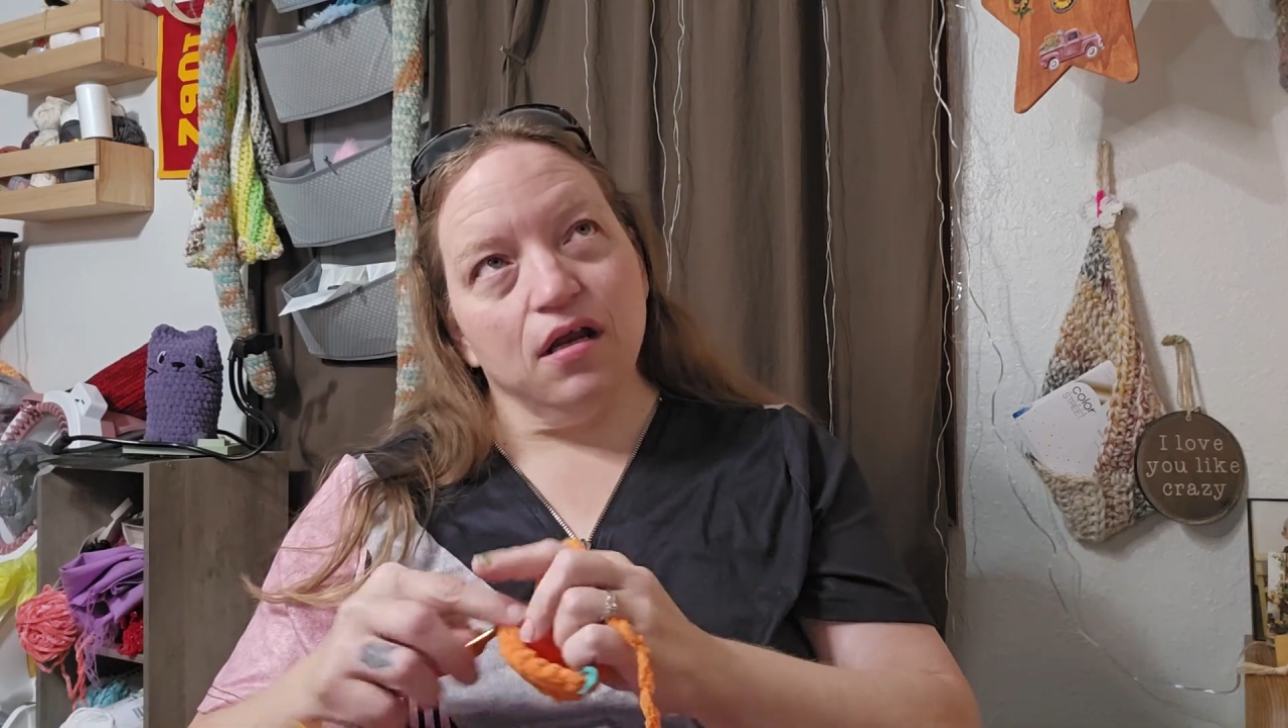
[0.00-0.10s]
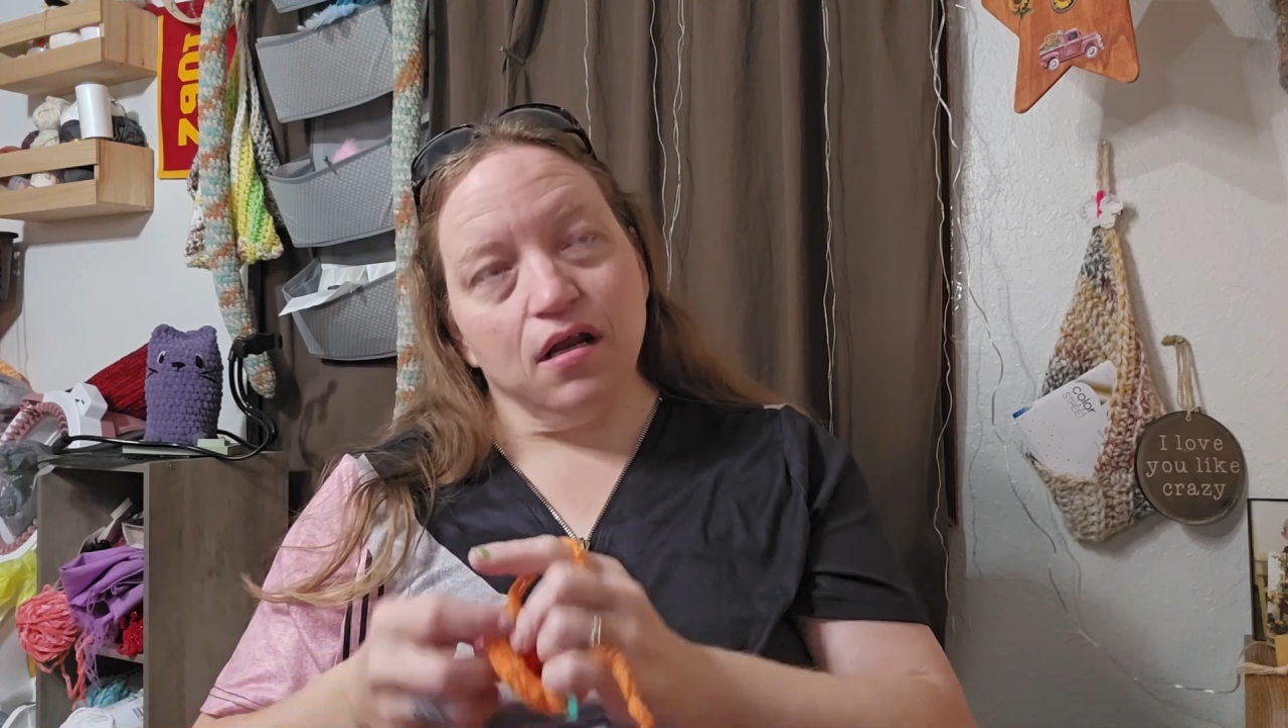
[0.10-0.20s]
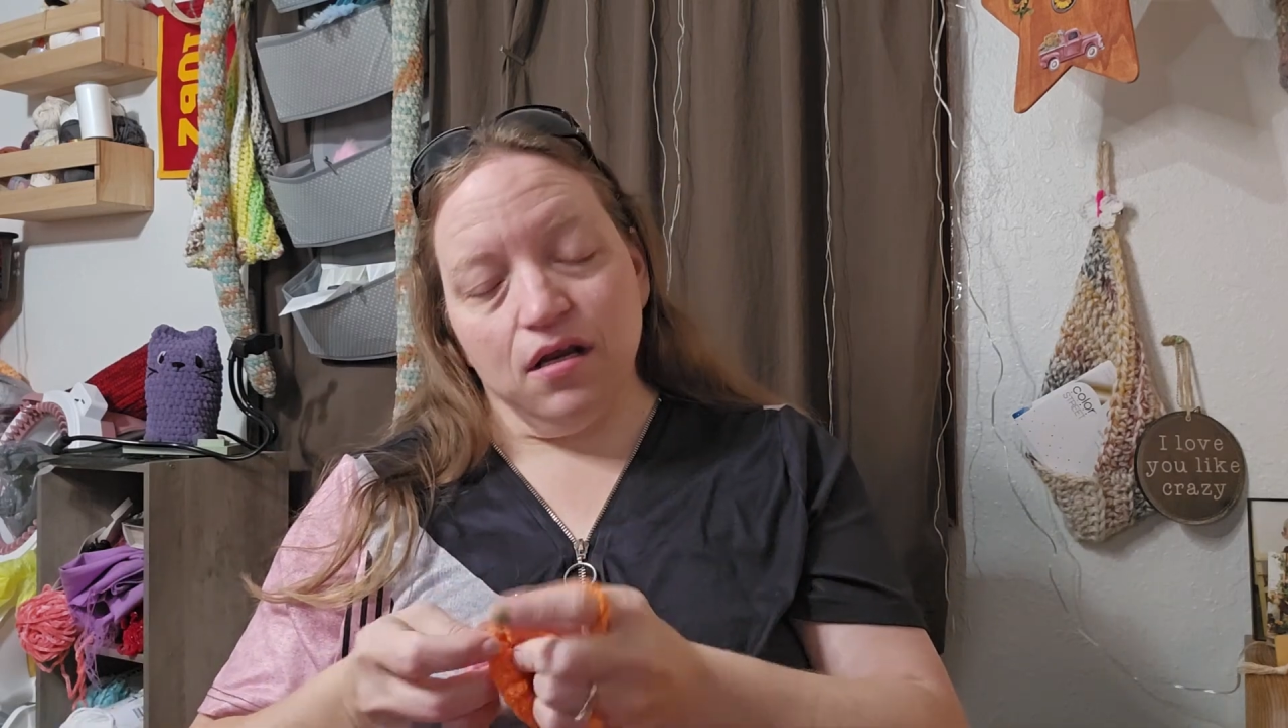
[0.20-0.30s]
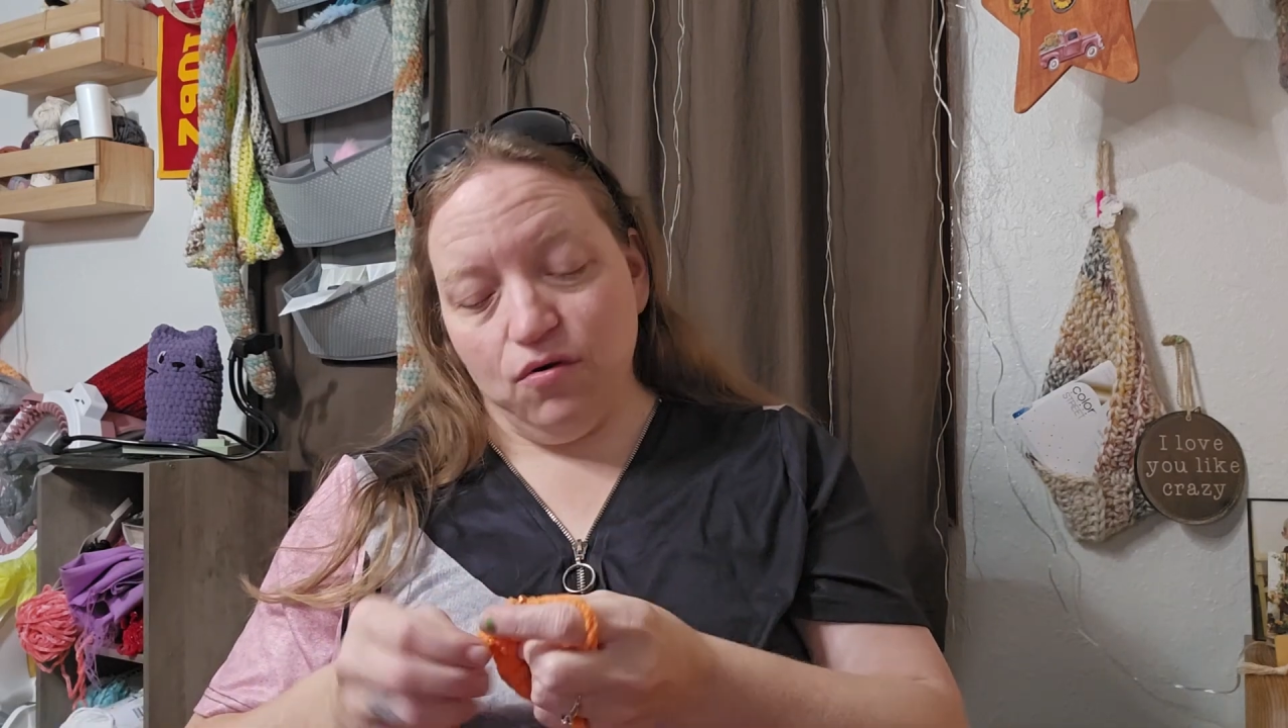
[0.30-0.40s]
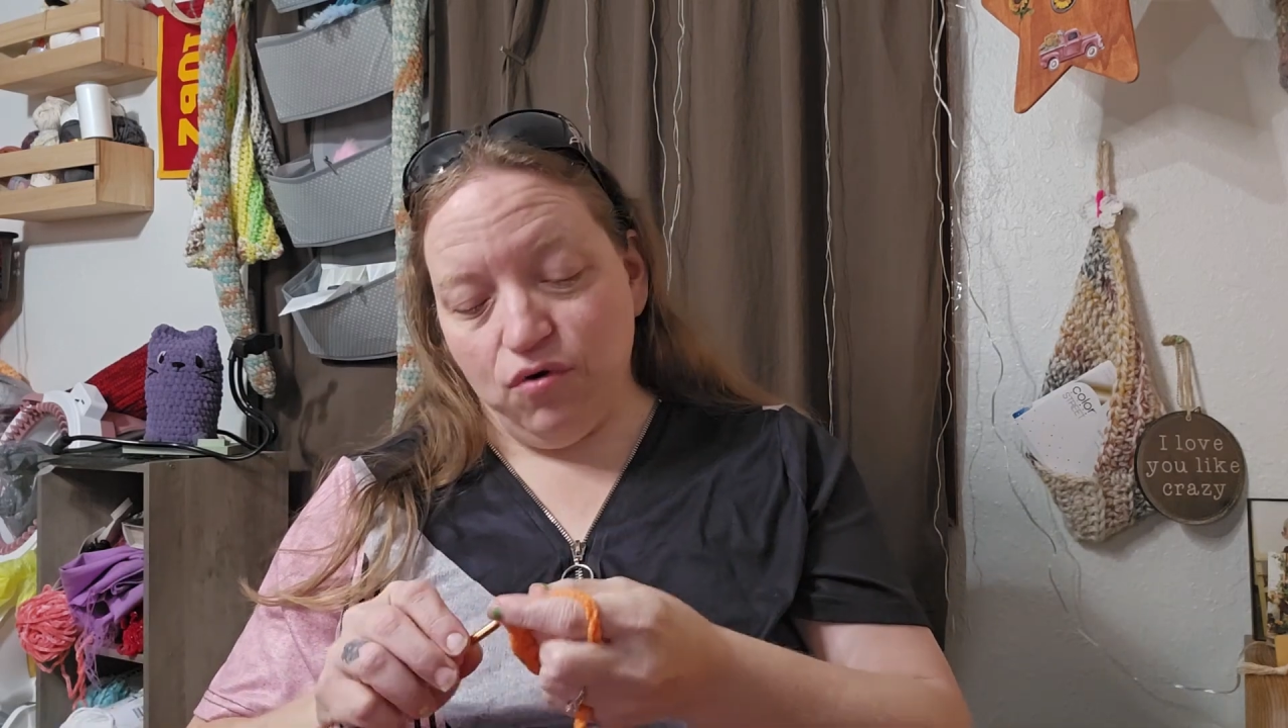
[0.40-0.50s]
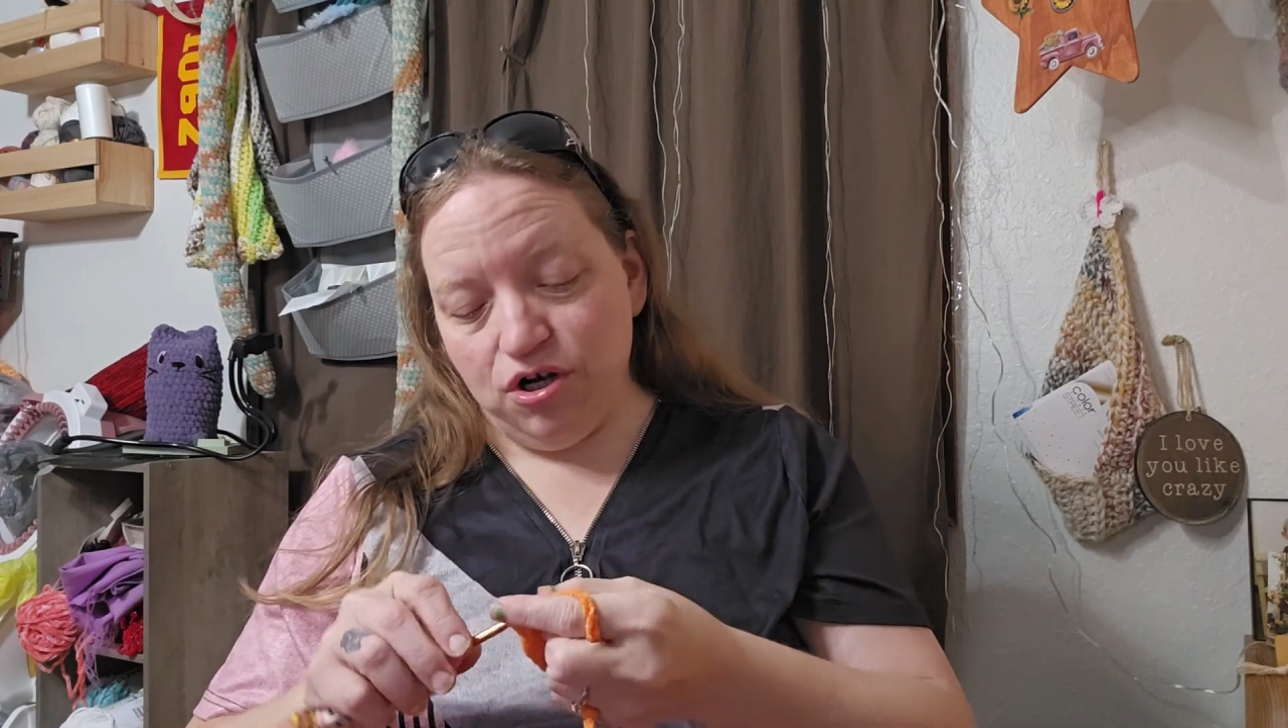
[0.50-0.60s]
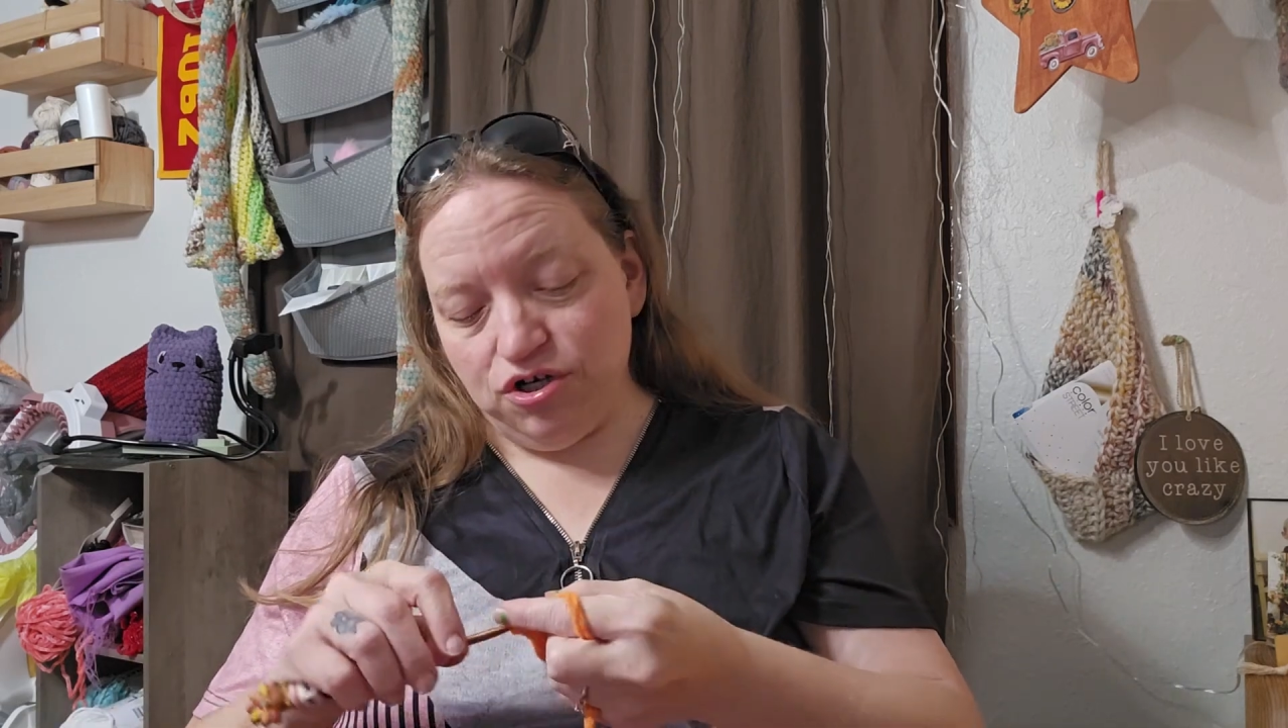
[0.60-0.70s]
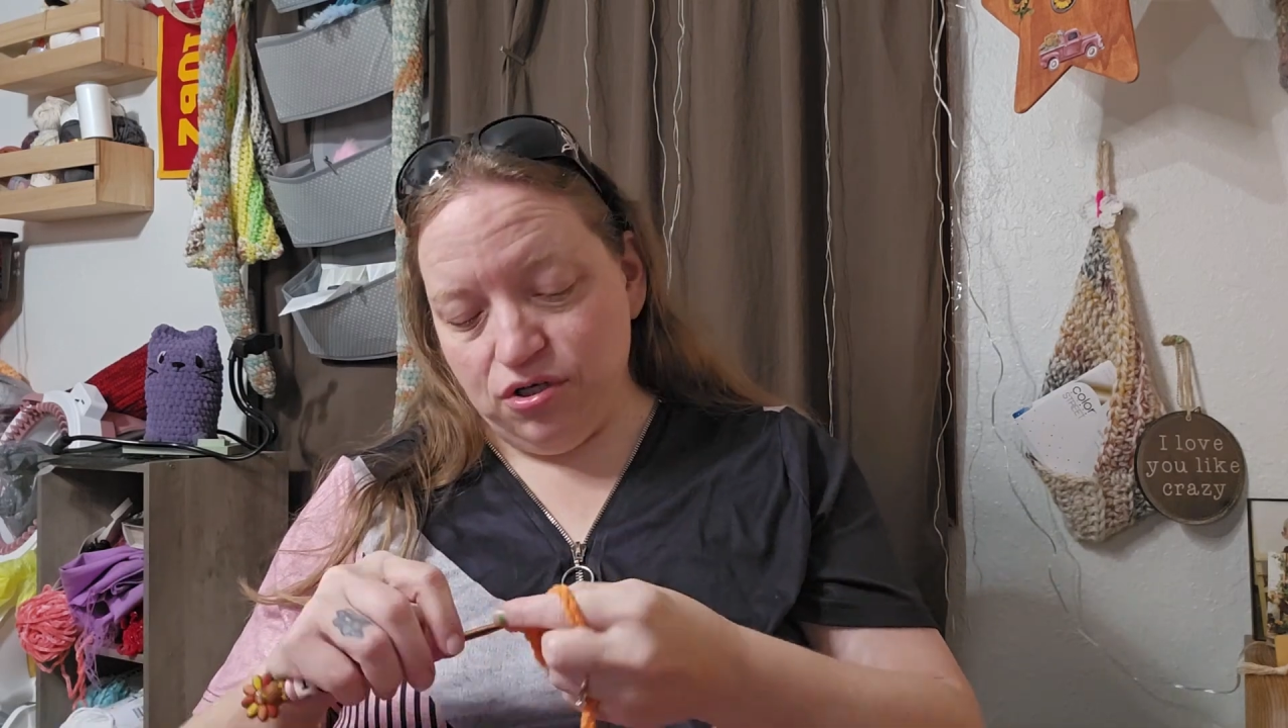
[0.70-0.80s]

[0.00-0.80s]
get to watching